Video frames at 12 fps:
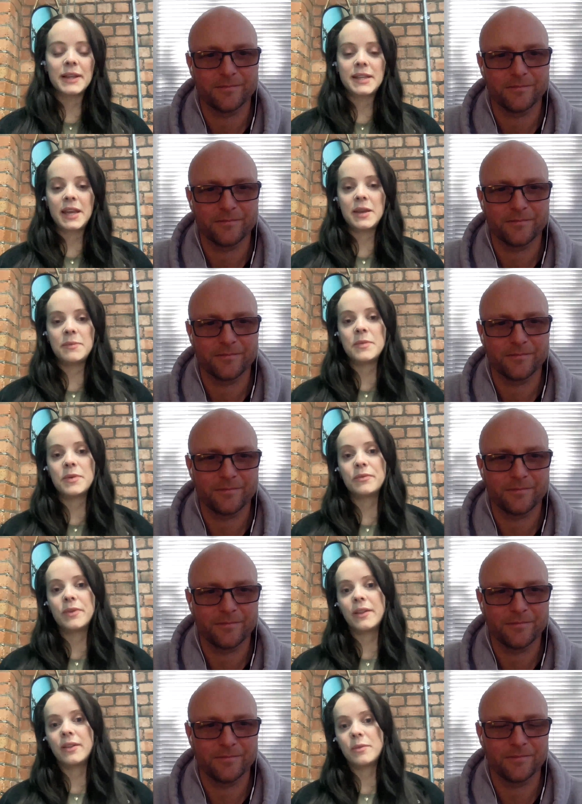Speaker 1: my team,
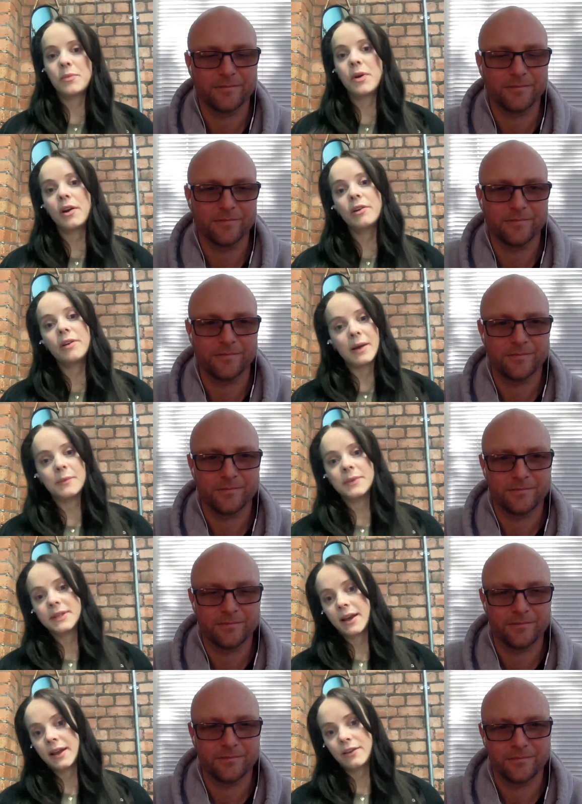run the program
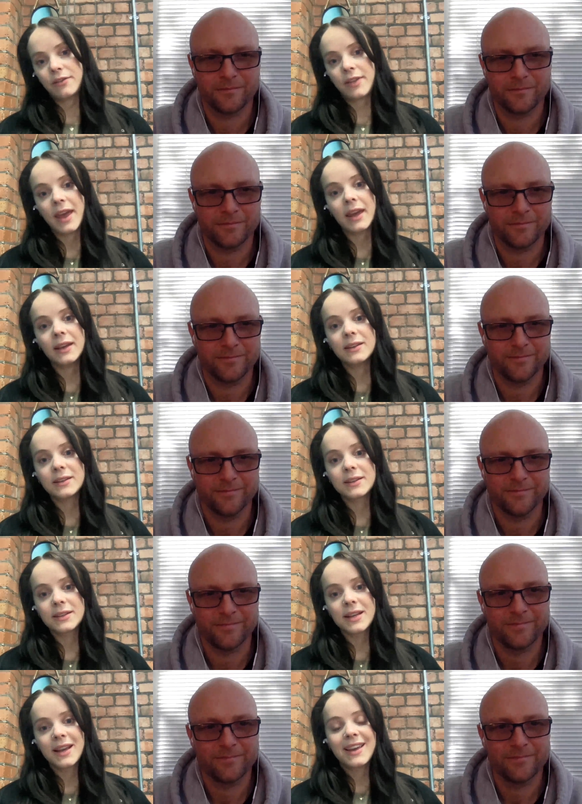side of
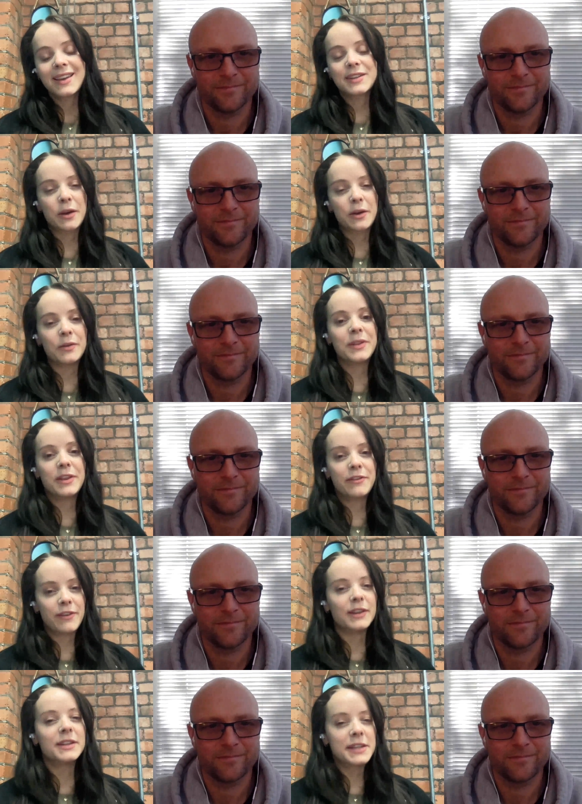things, so the
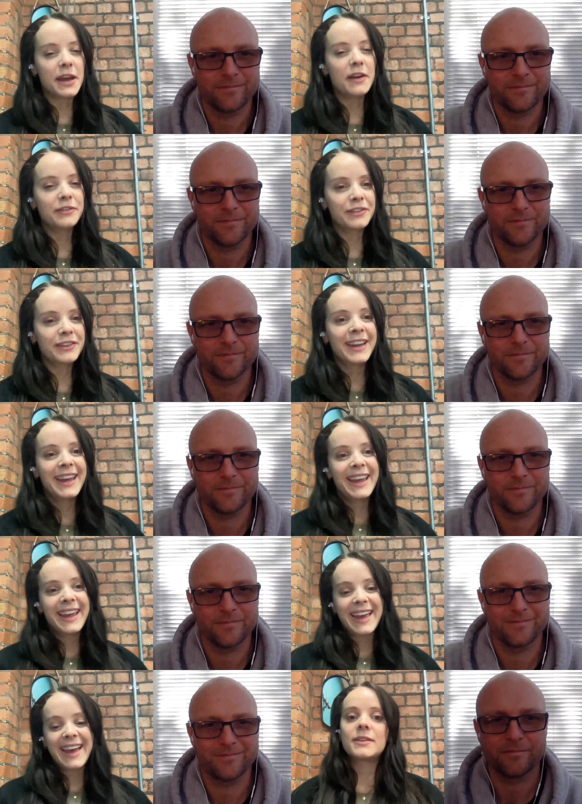fun stuff.
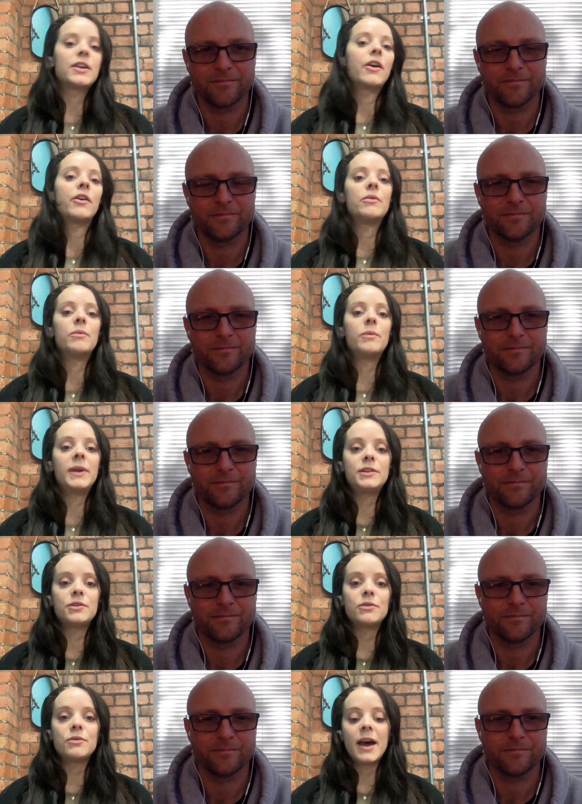So we
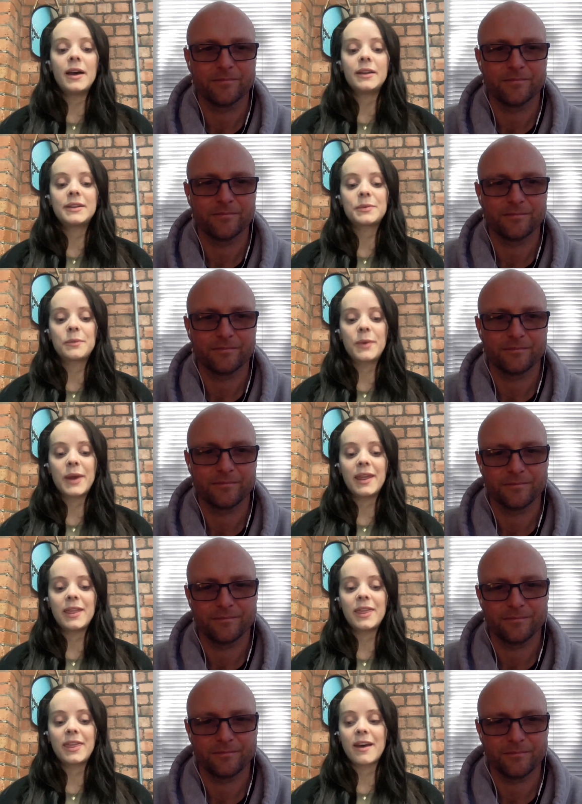do that
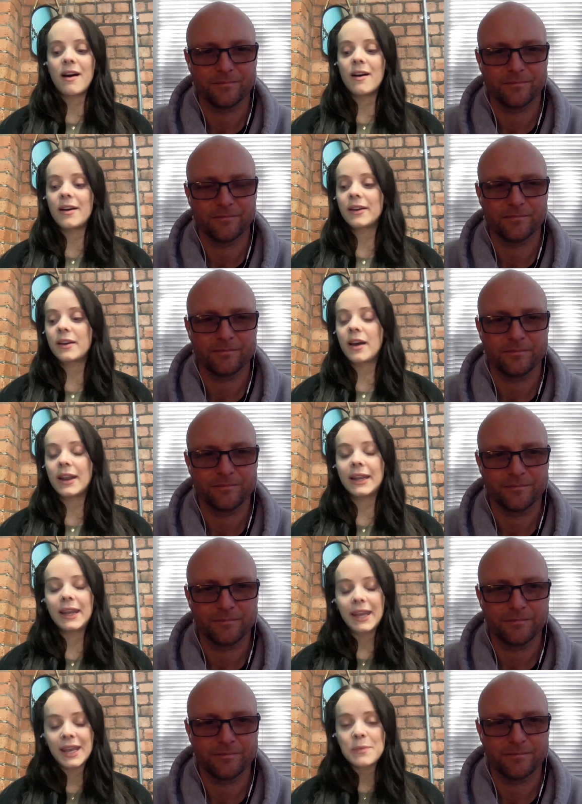with kind
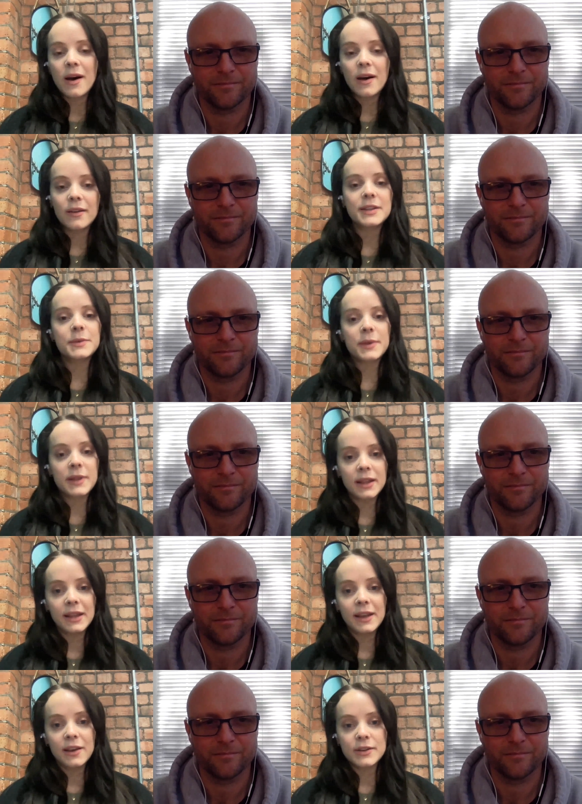of key partners within
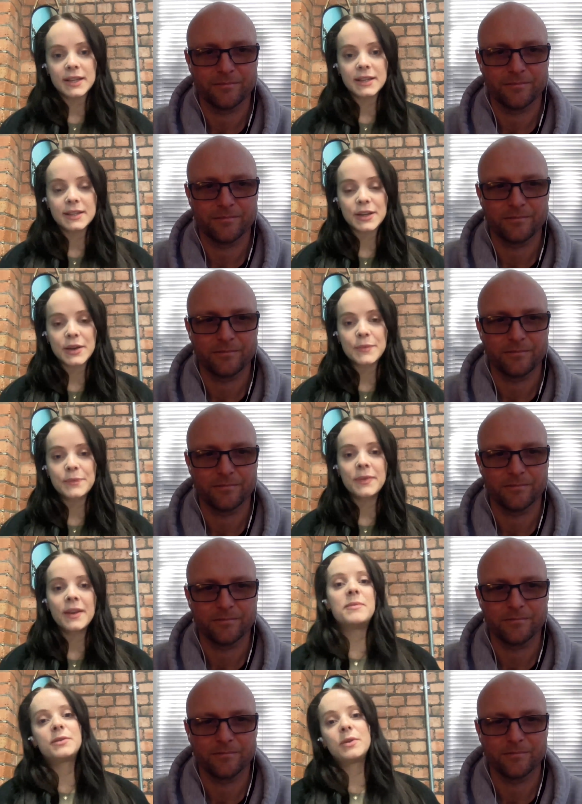the ecosystem.
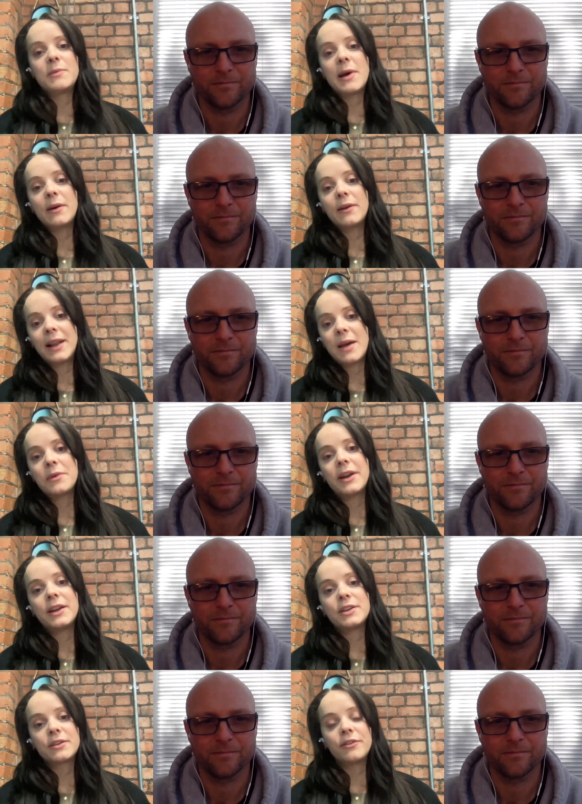It's all about
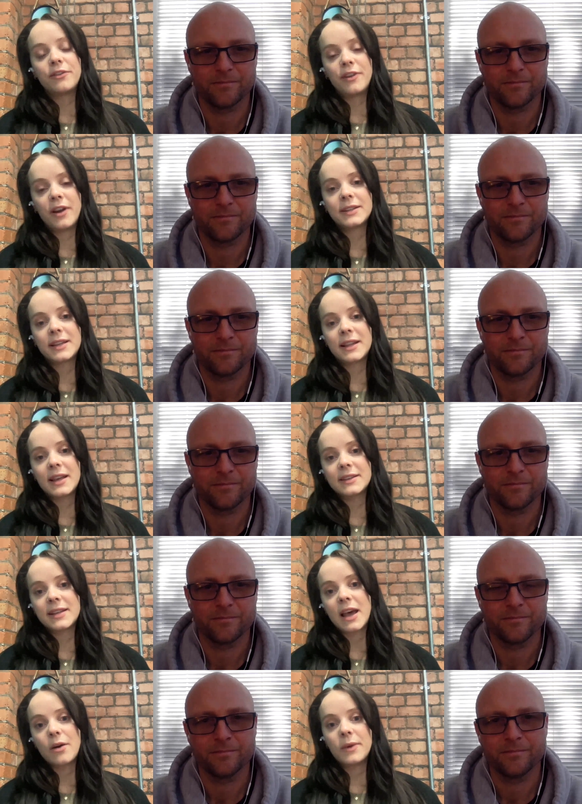collaboration for us, and
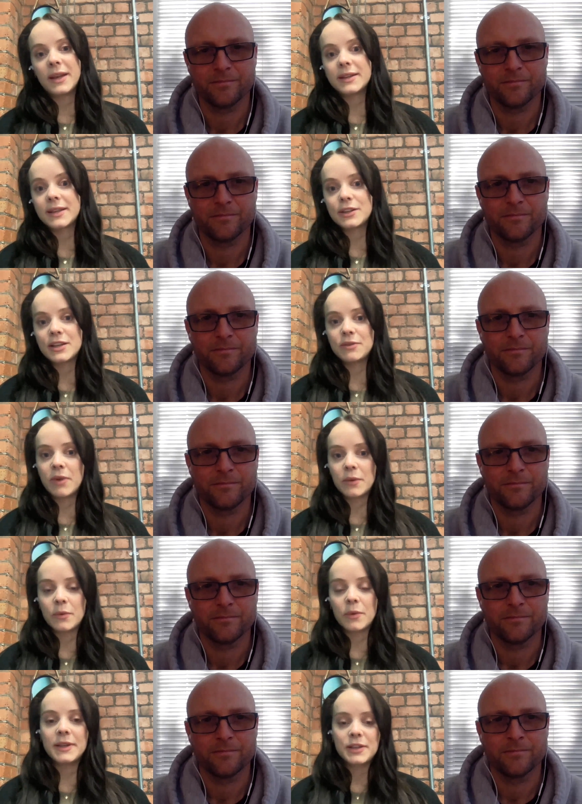that's how we essentially run
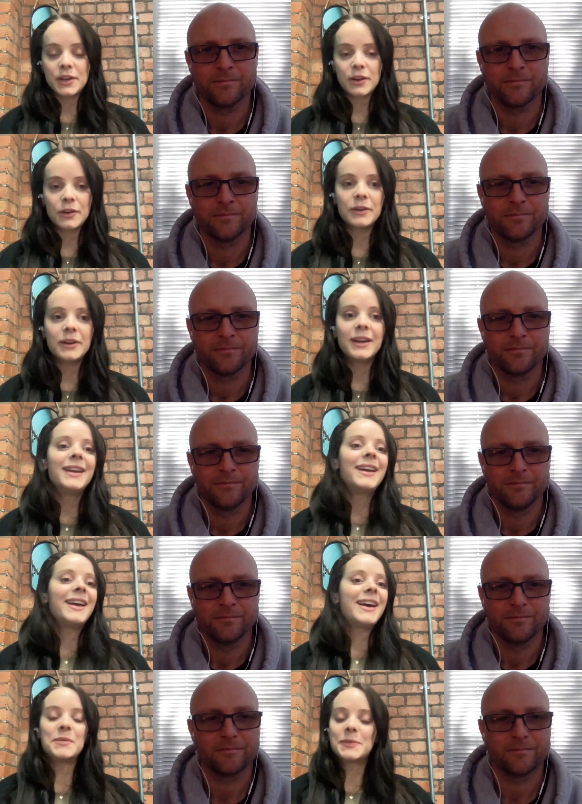what we do,
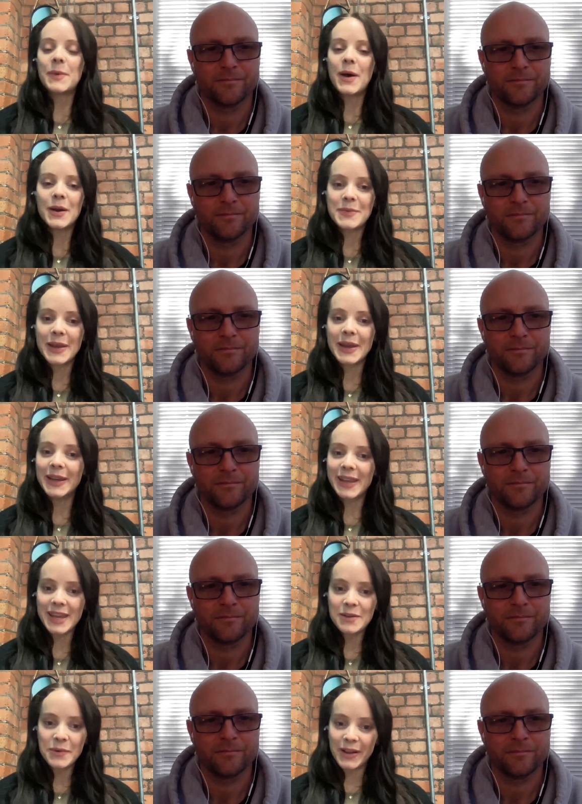M-SParc being a
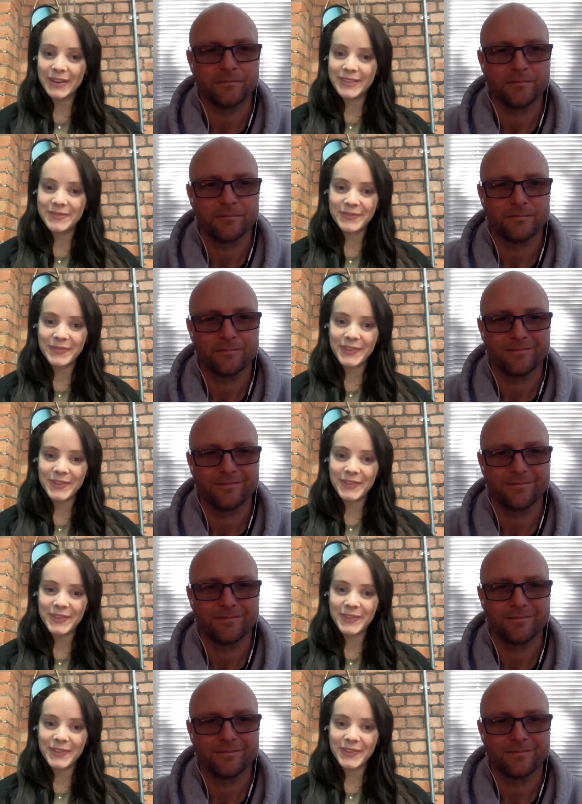key one.